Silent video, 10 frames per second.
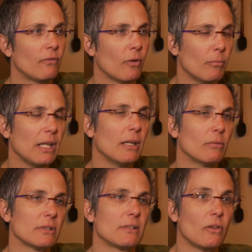for me
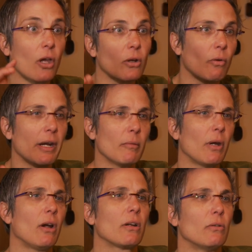it was the Great
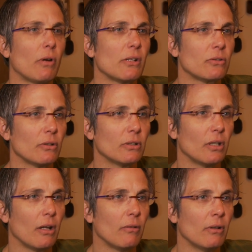American Restaurant,
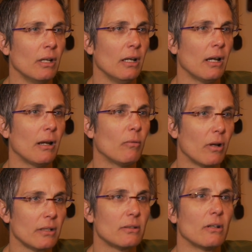I
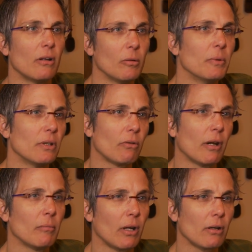wanted to open the
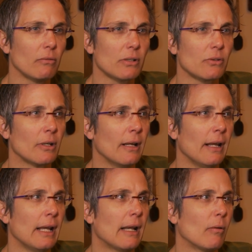Great American Restaurant,
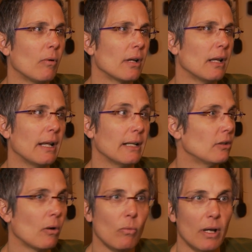and I
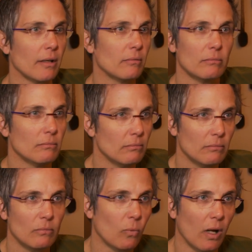didn't know what it
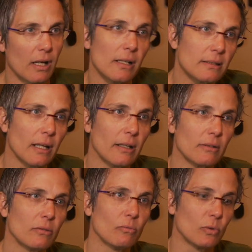was.
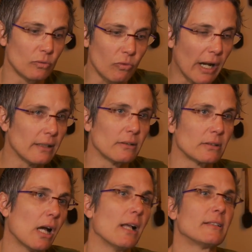I would write
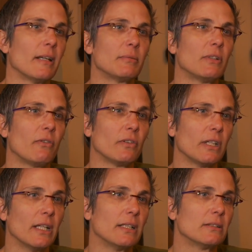little concepts of different
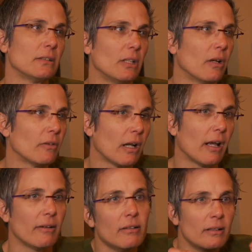things,
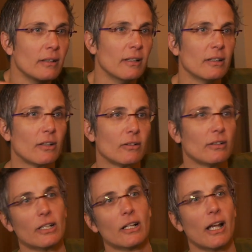
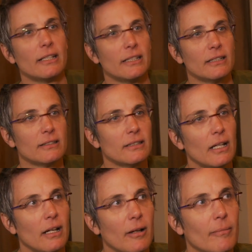little ideas,
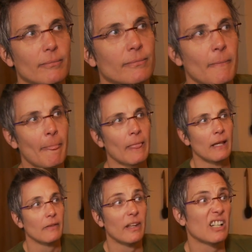and
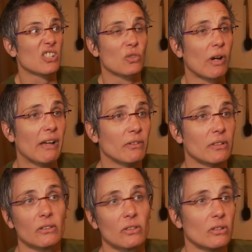then I just
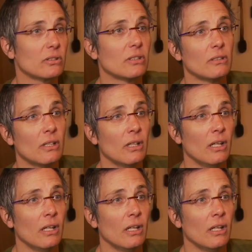traveled and cooked and